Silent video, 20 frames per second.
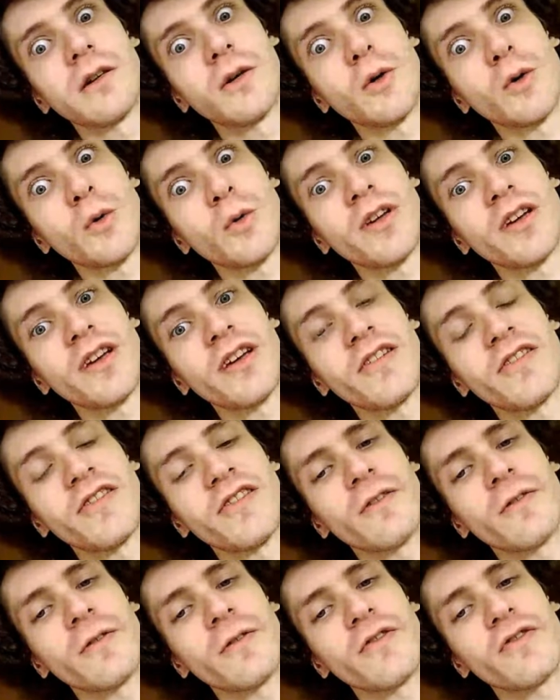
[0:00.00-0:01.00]
Okay,
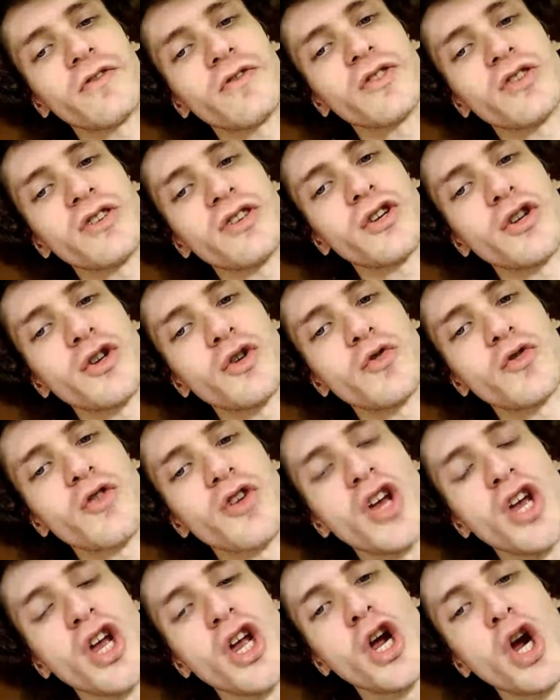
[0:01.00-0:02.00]
seriously, dude.
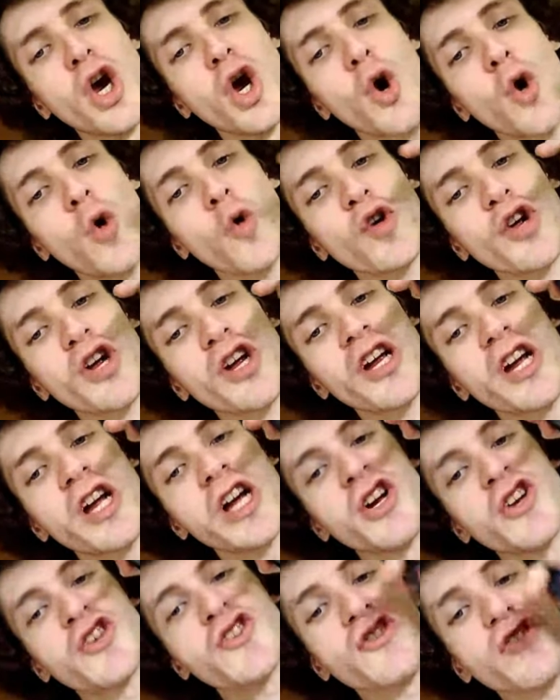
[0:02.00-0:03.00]
Okay,
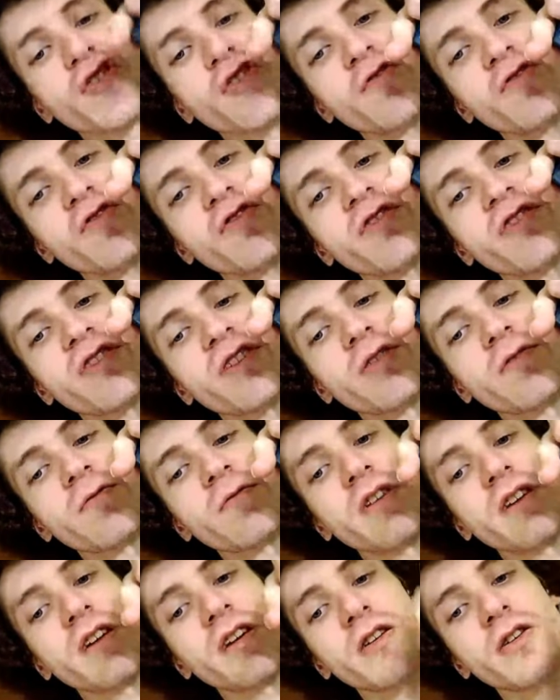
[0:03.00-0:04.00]
seriously,
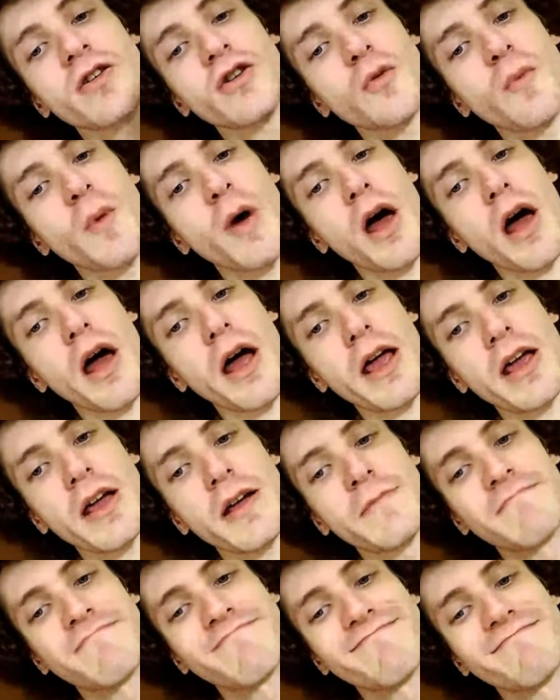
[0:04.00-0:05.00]
dude. Goodbye.
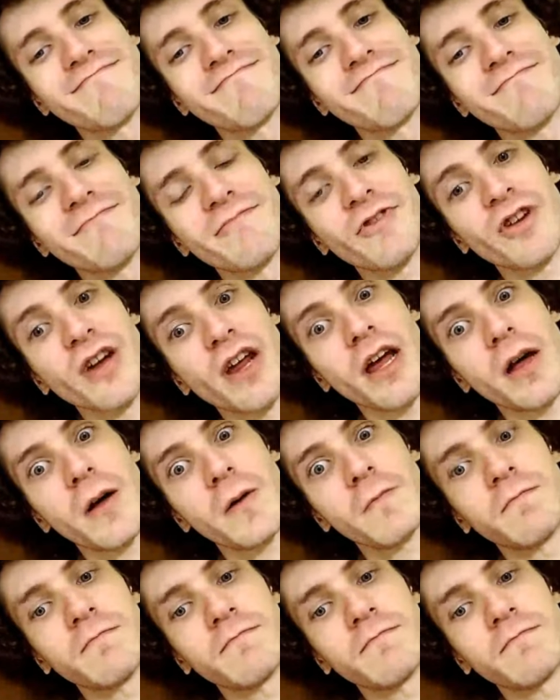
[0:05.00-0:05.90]
For now.